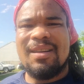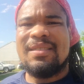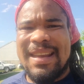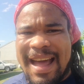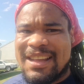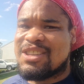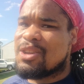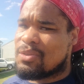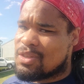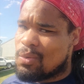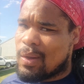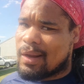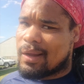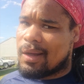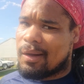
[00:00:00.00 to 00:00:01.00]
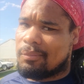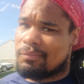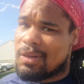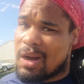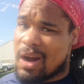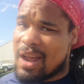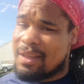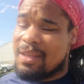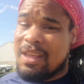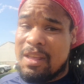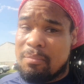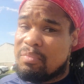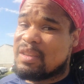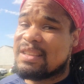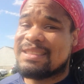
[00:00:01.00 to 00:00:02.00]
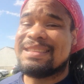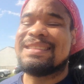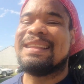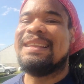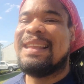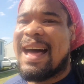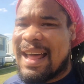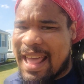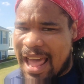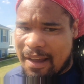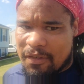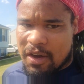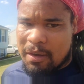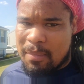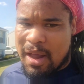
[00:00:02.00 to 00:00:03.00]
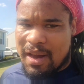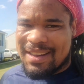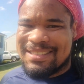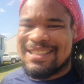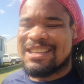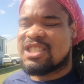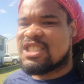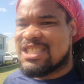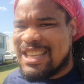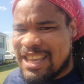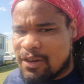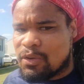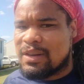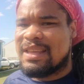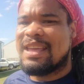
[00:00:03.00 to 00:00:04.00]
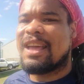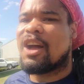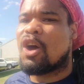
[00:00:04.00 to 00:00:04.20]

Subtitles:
Nigeria is the way to go, all right? Because there's a lot of African Americans that secretly